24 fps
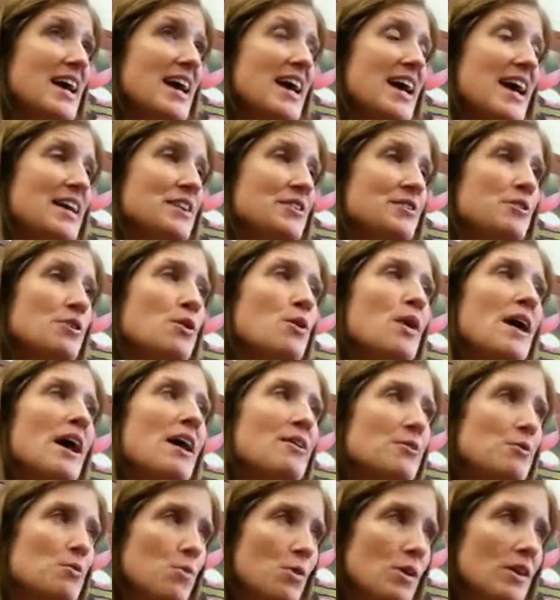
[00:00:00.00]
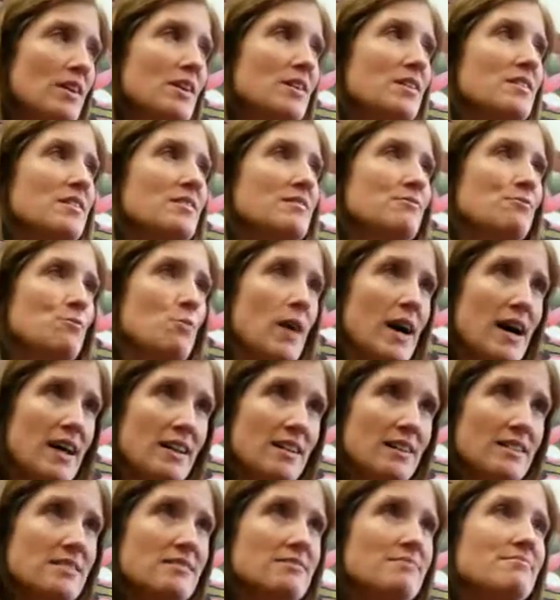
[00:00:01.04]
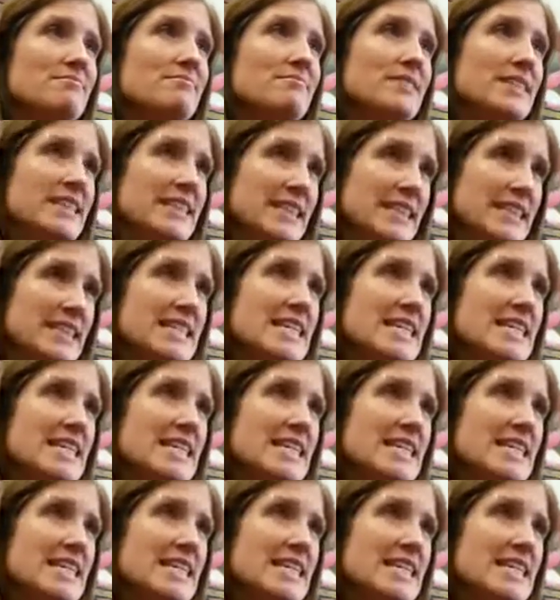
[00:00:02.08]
and know how to work well in a